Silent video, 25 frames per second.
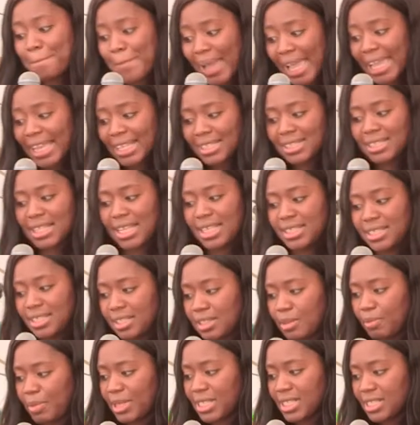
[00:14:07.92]
baked
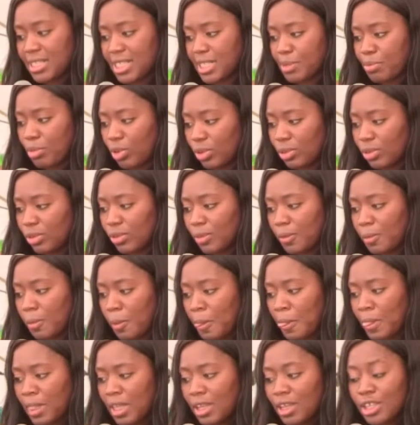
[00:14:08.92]
into the business model,
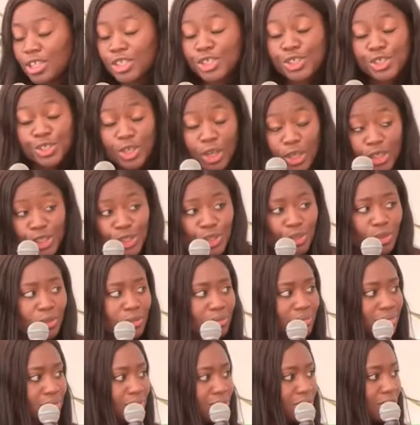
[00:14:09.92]

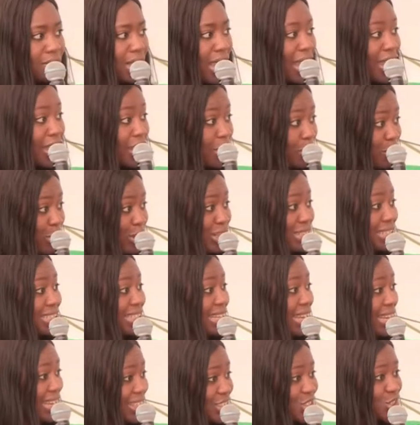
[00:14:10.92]
social and
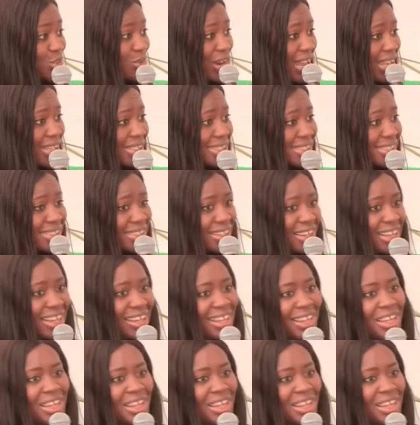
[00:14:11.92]
community interest